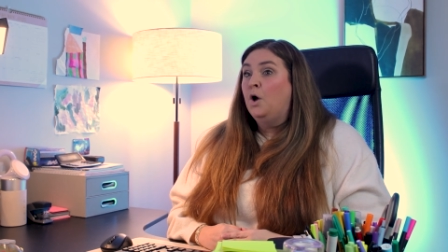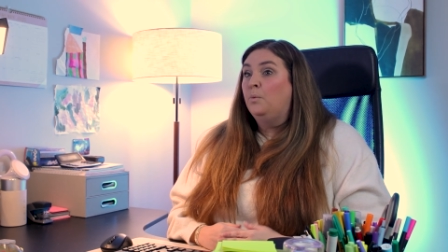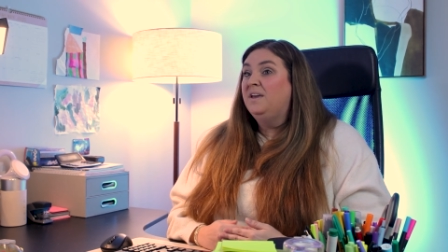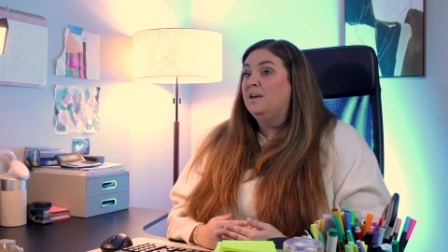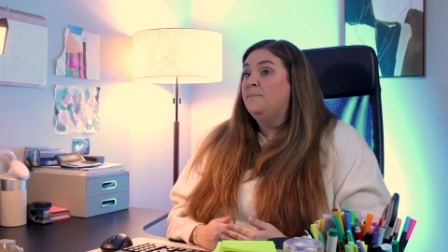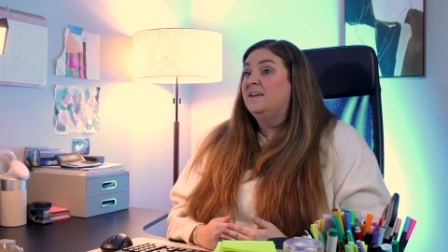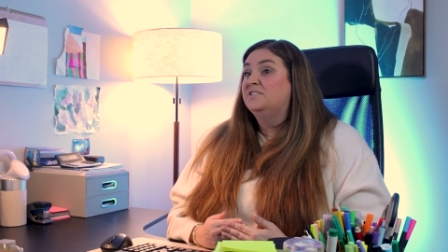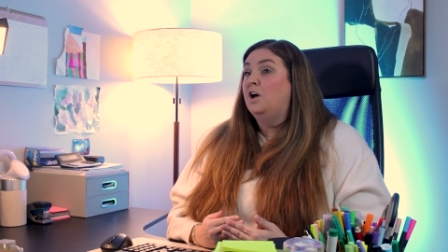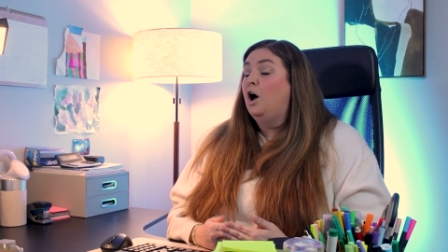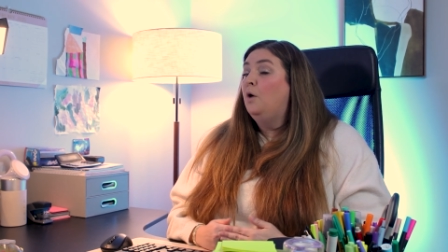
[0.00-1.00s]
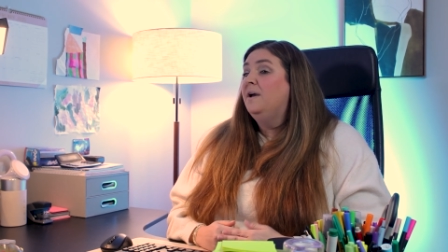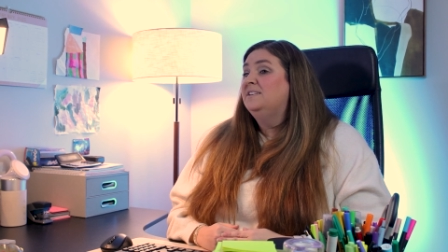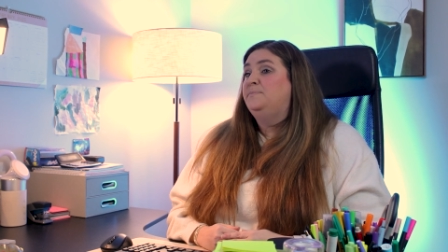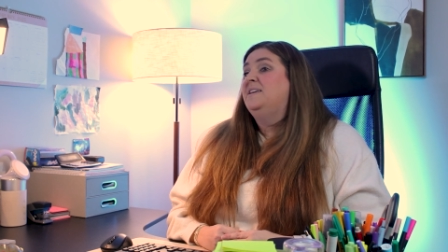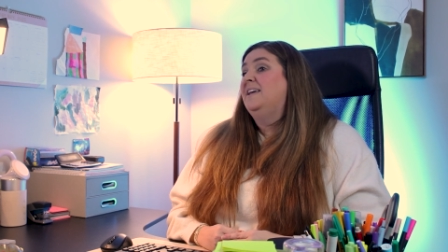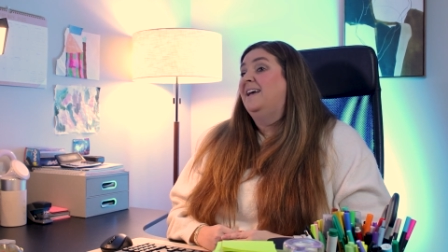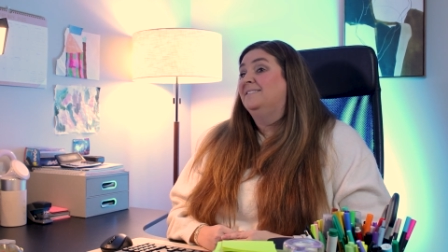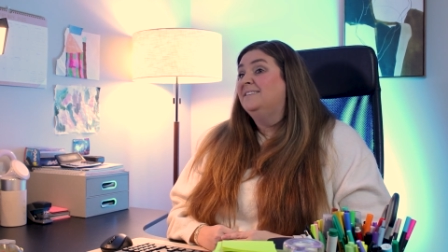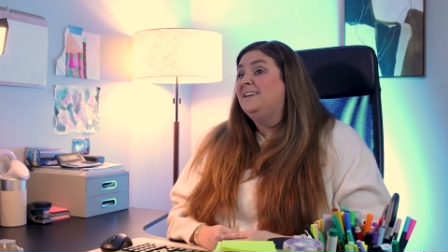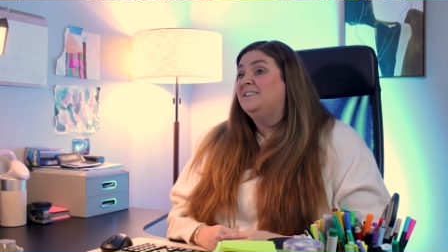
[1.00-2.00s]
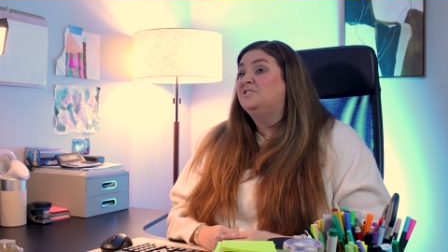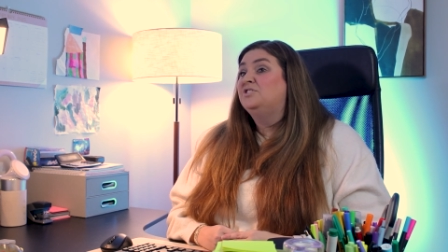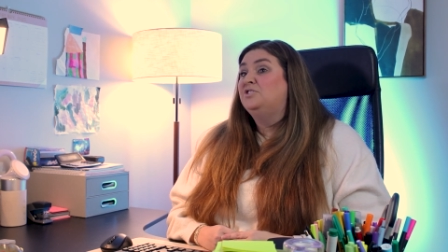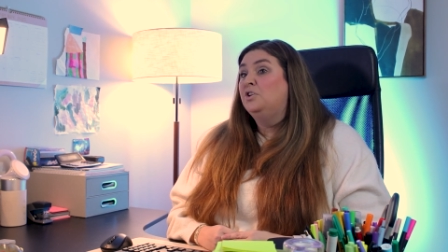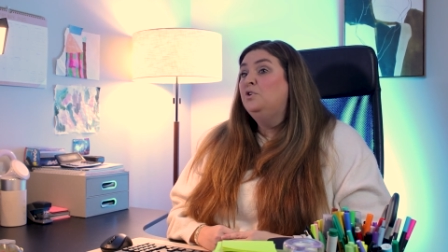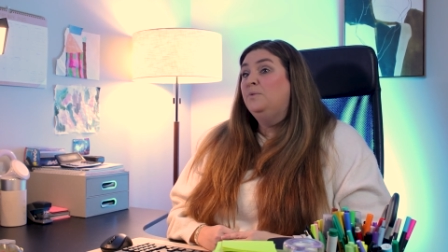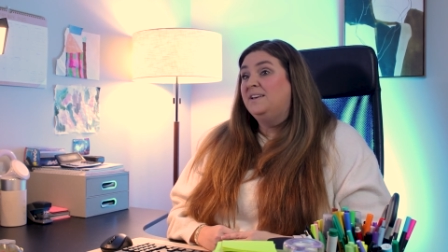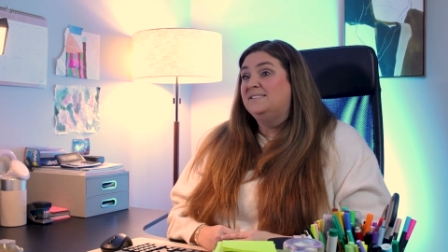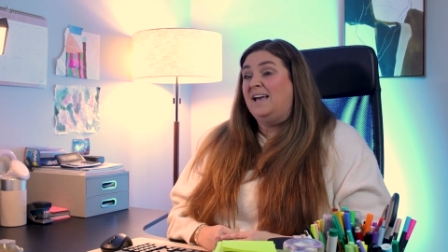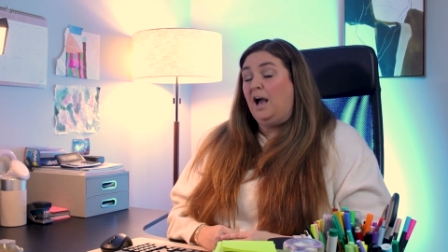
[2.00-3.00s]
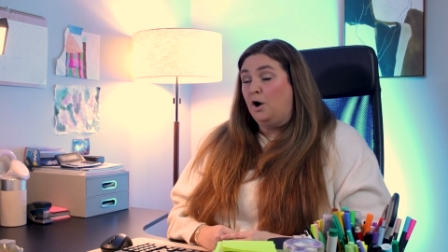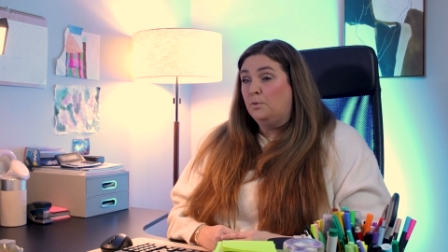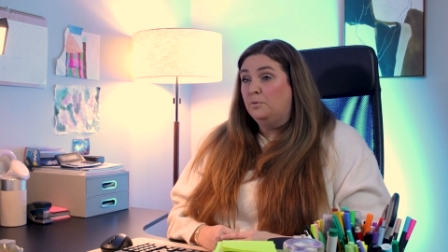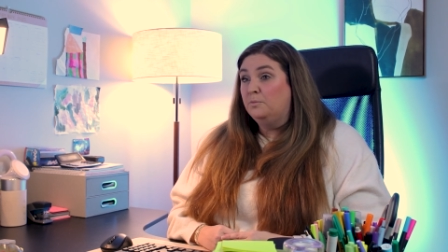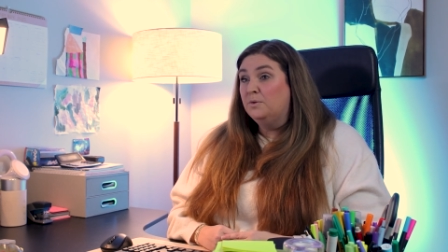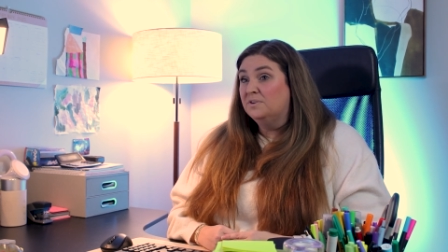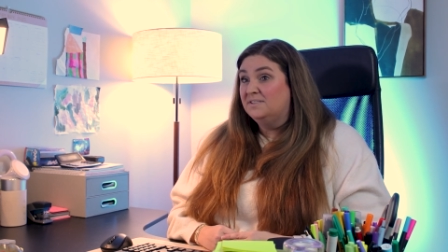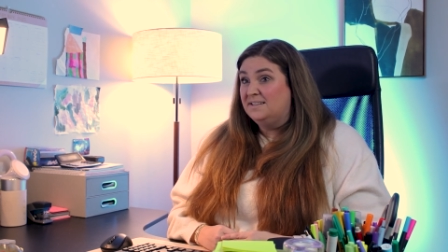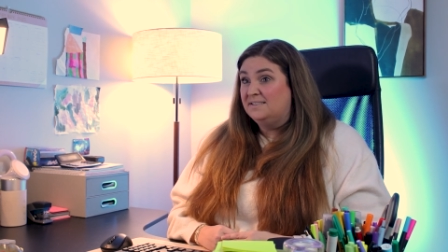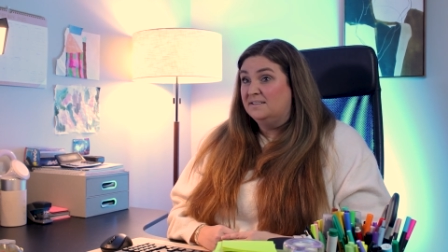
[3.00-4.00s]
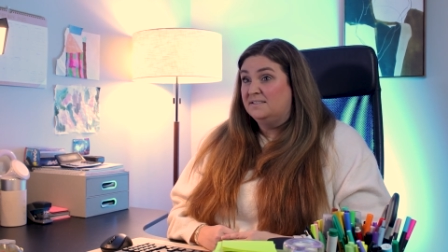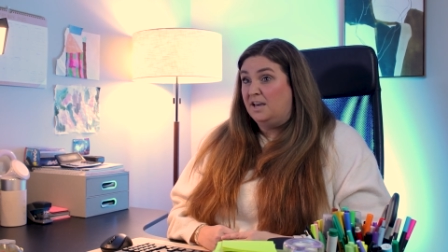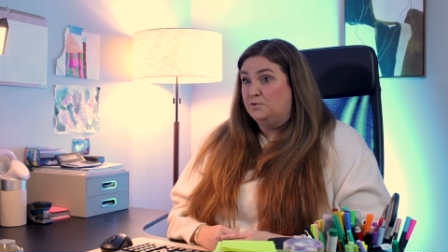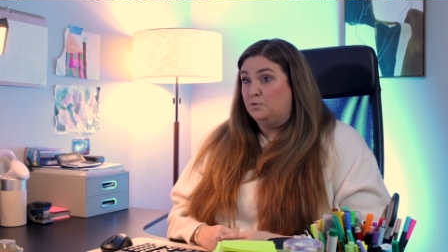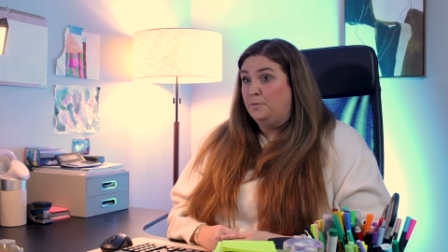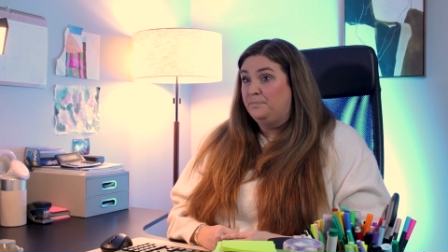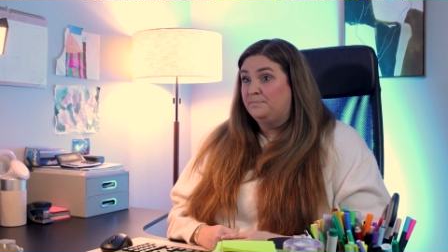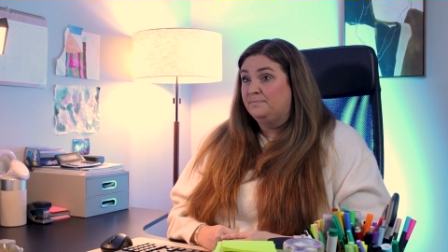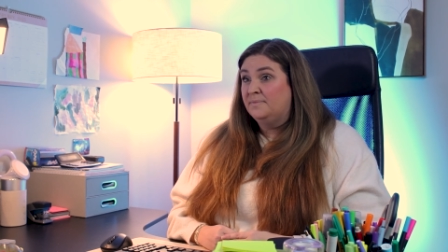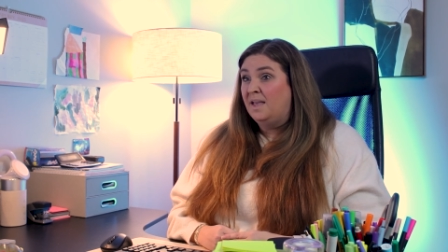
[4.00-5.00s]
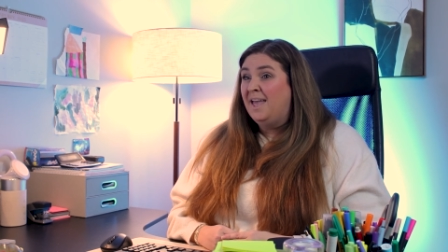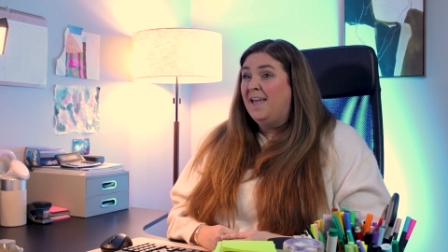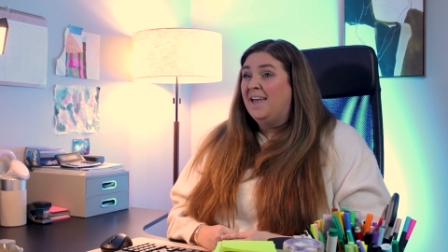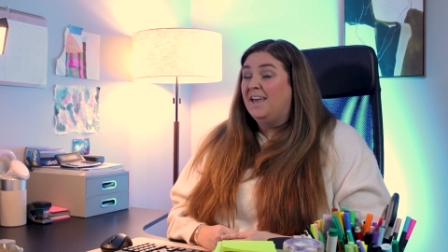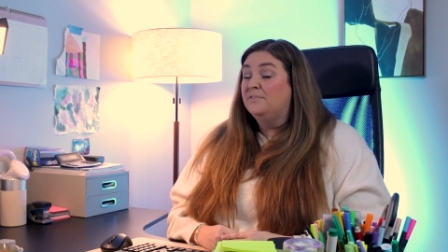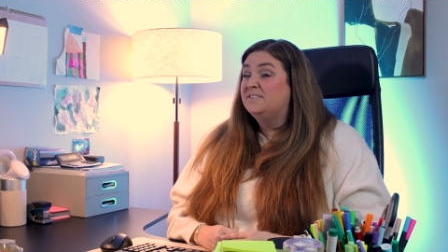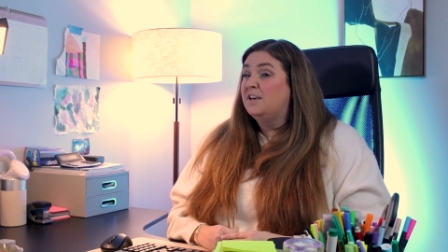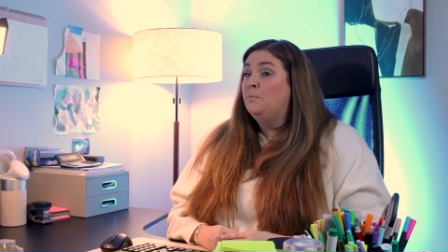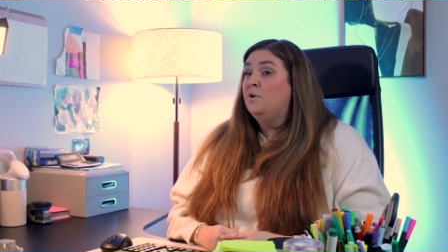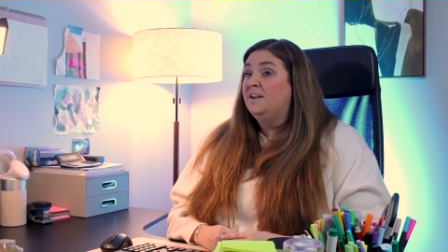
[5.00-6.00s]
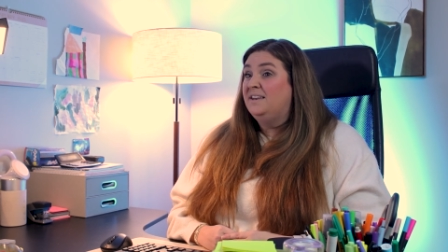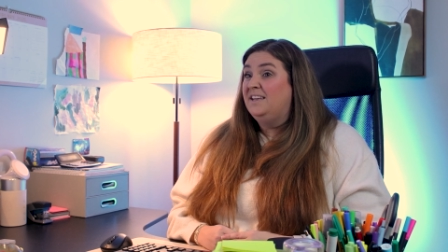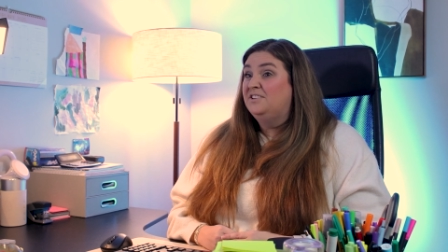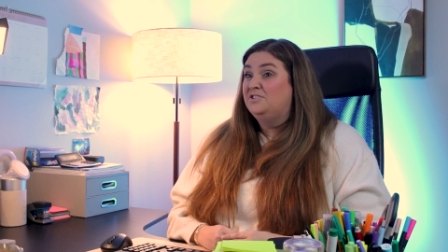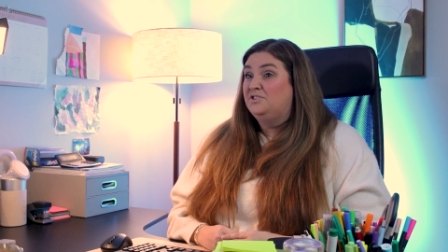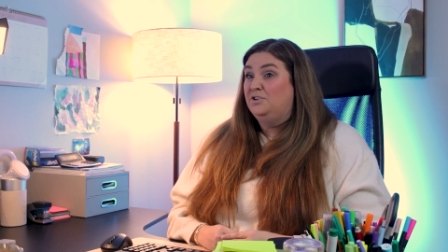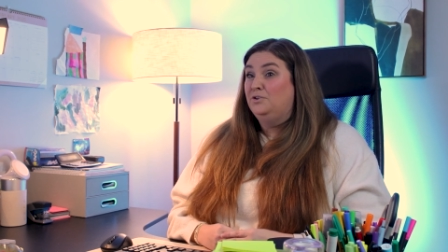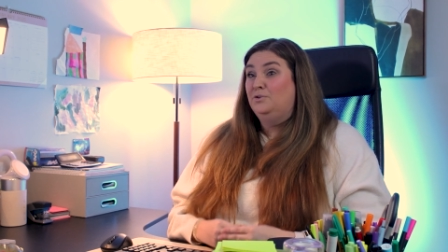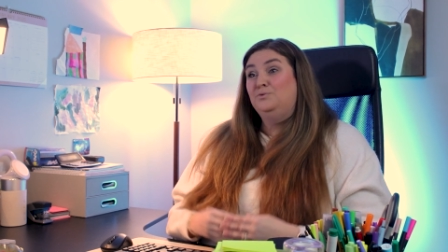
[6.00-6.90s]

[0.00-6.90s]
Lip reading: We commit to always being at least 2 weeks out when we release the schedule. If someone needs to